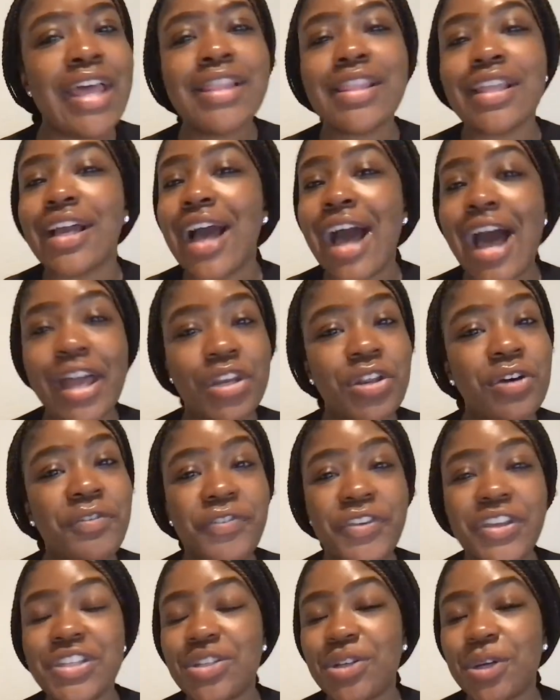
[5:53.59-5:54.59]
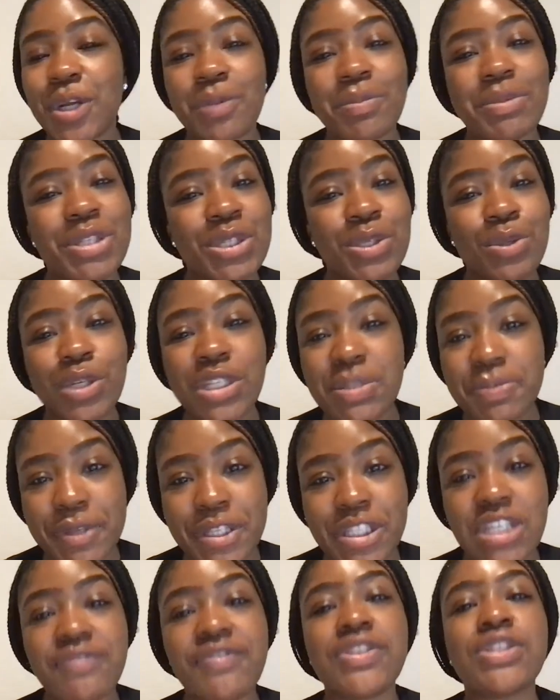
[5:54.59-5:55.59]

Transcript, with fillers: The condo fees are gonna be too expensive.